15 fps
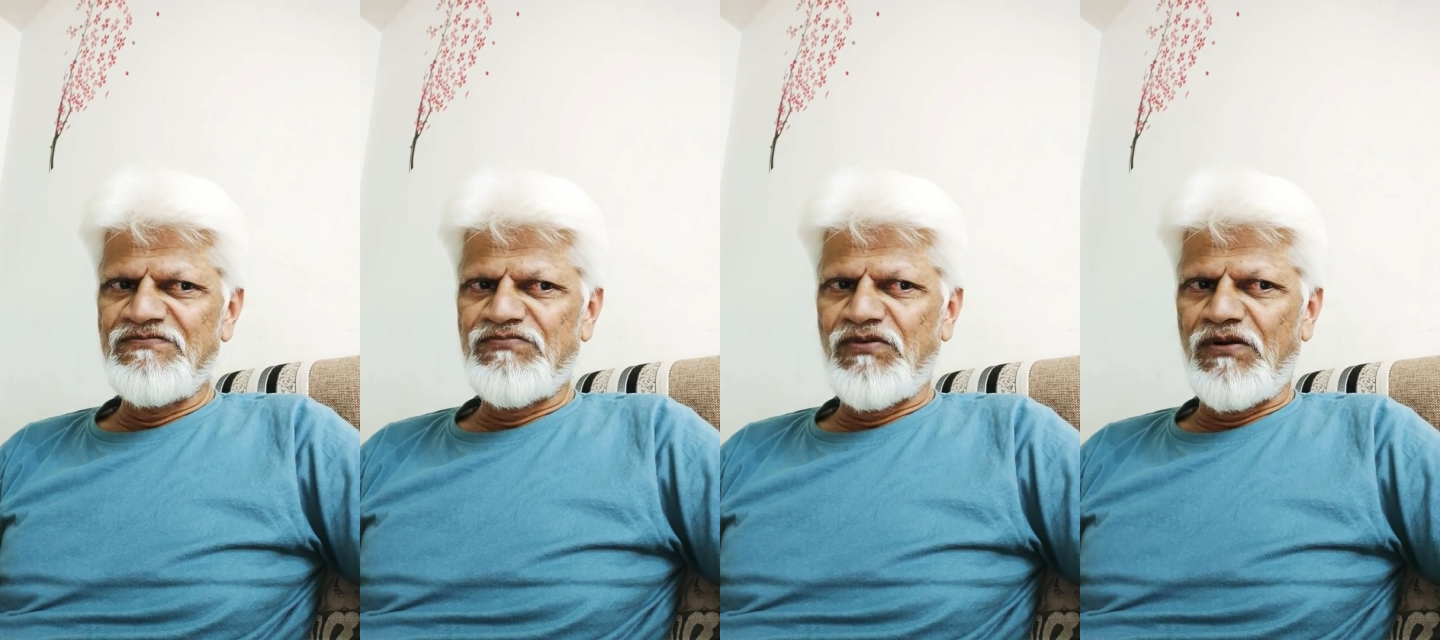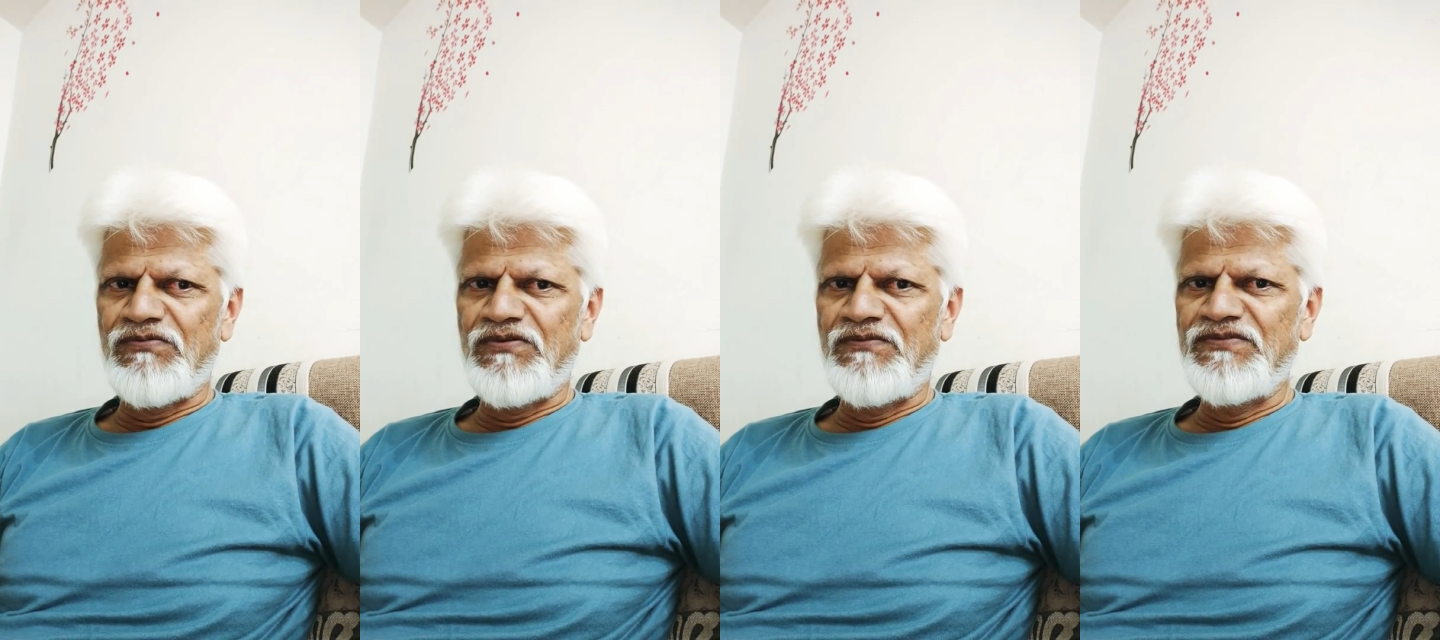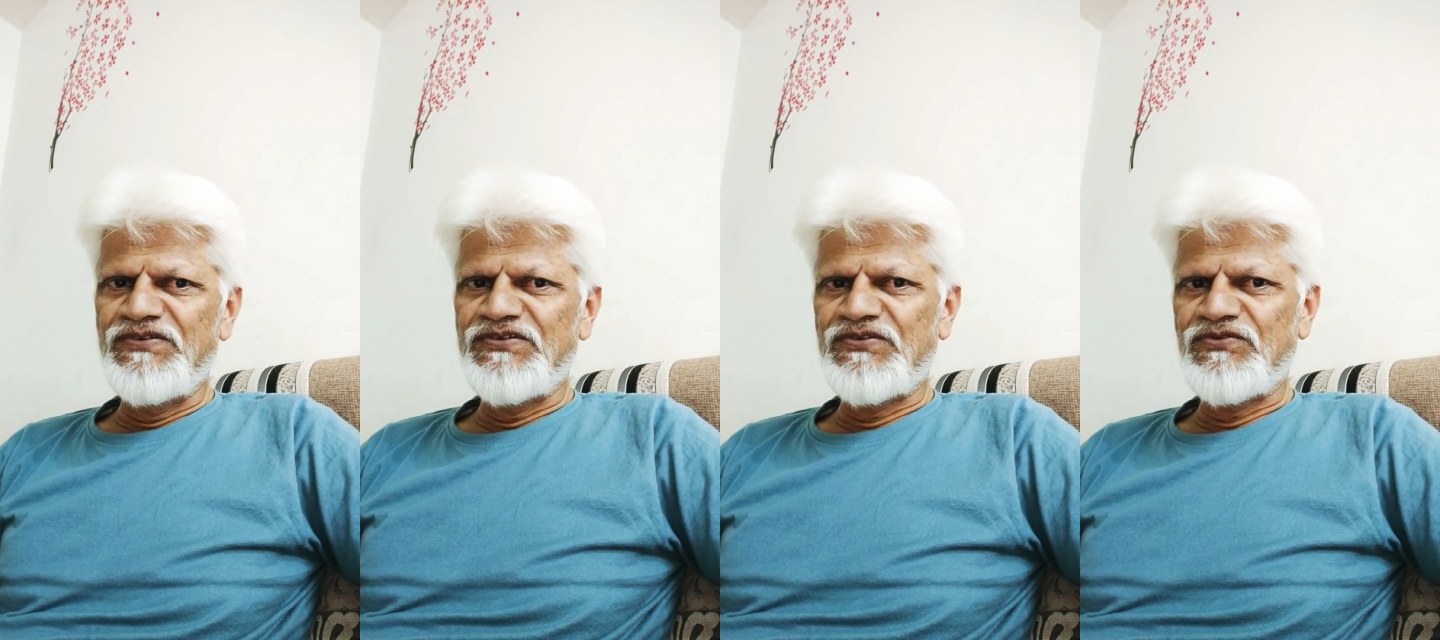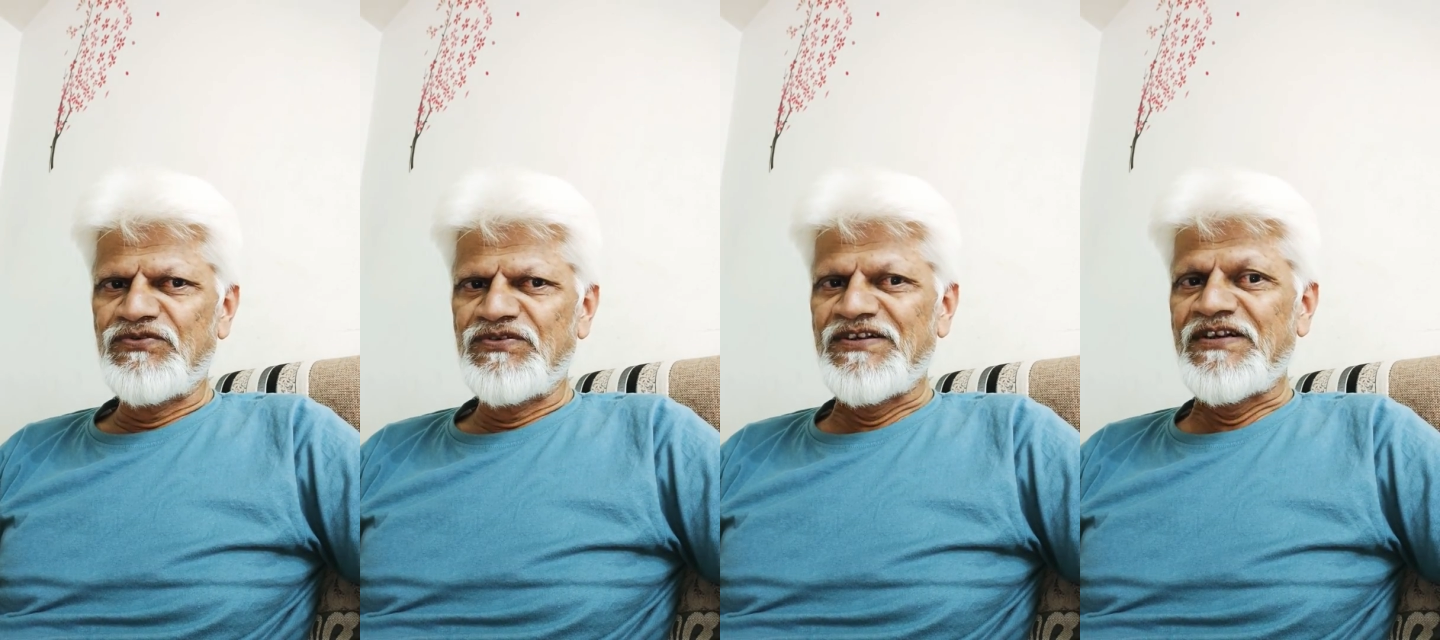problem is
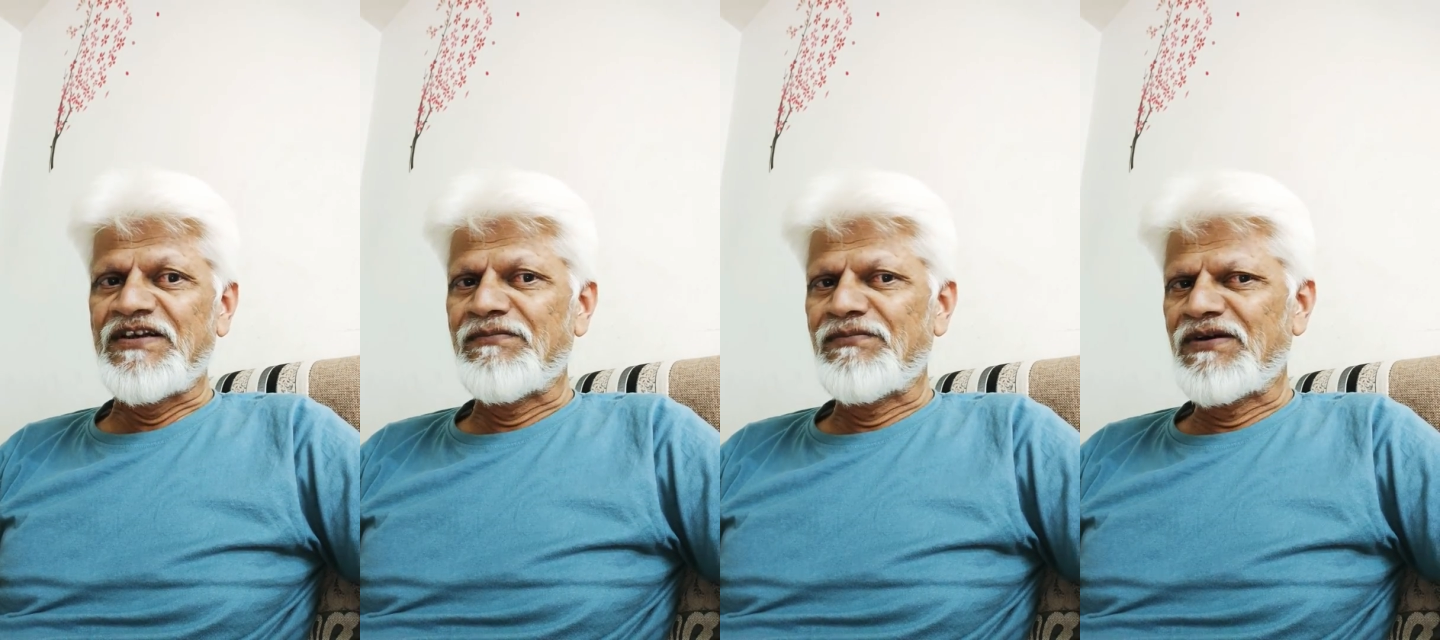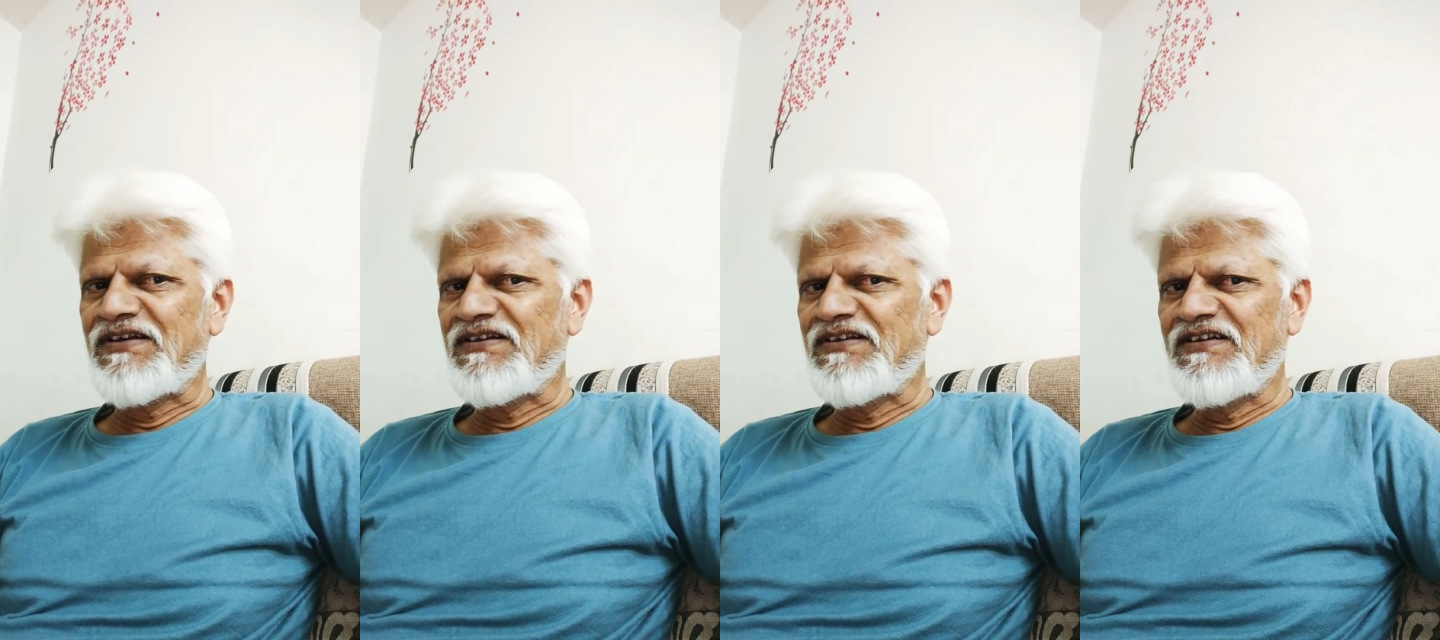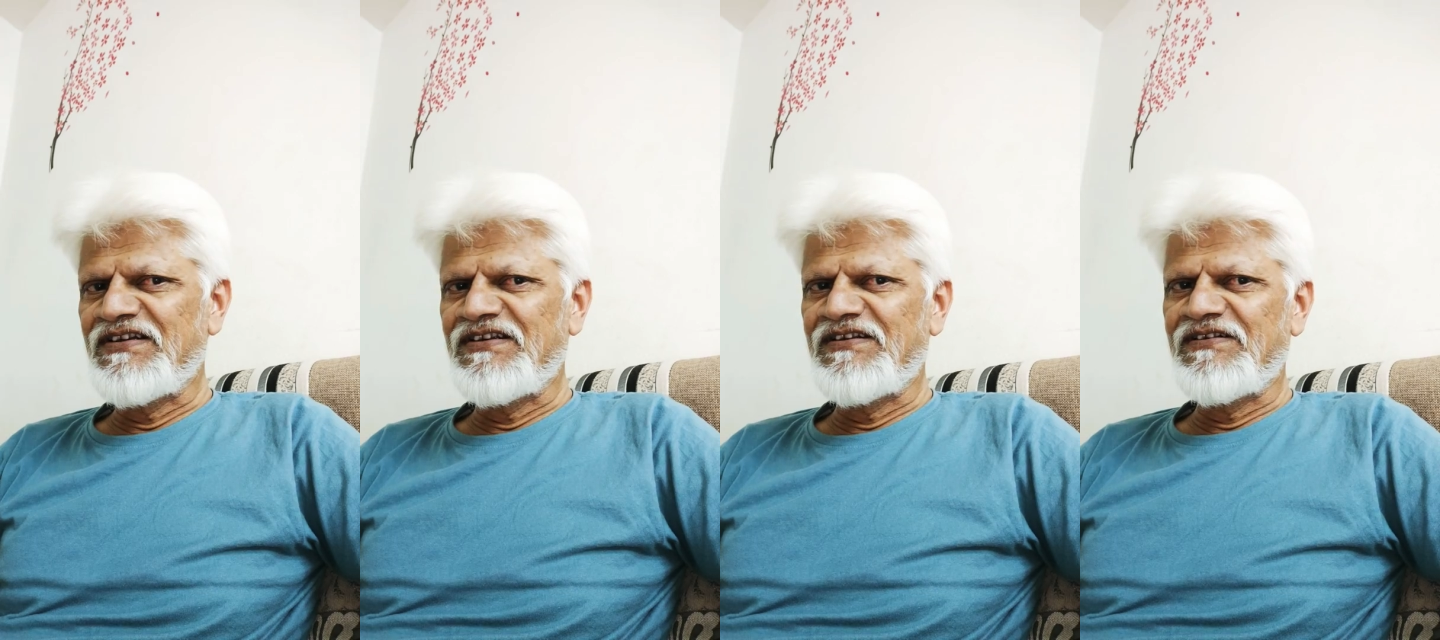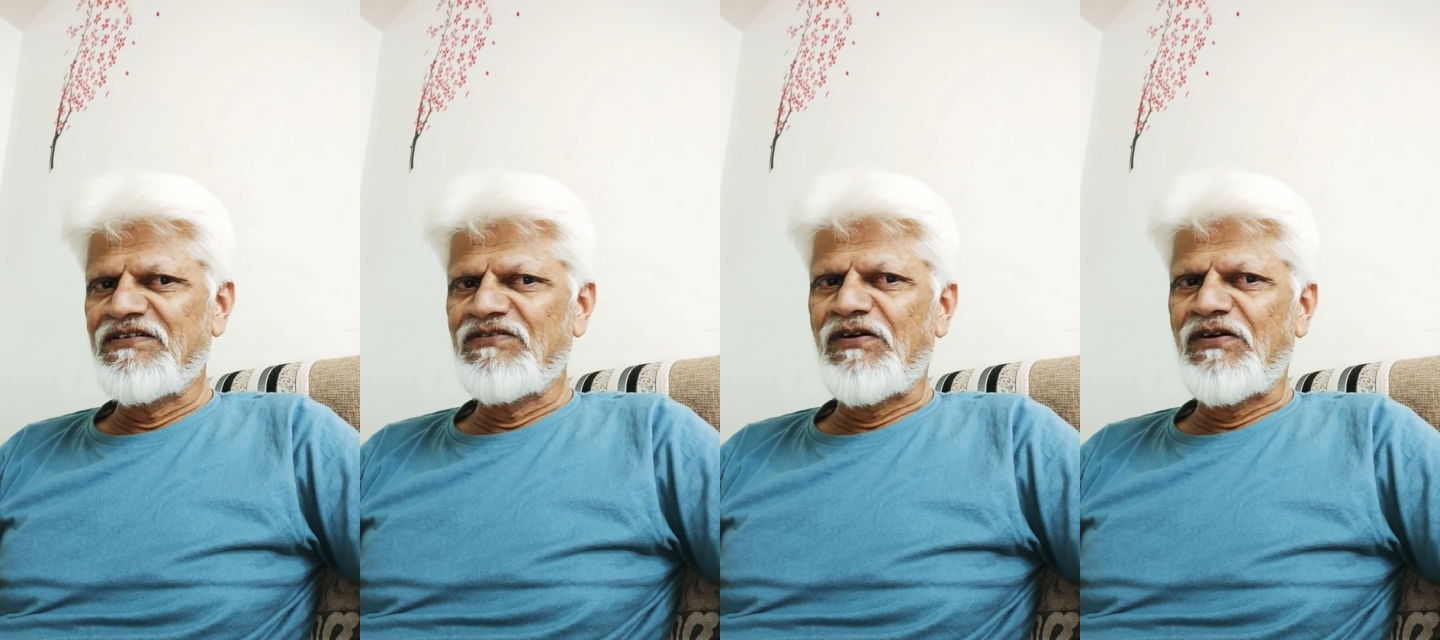to determine the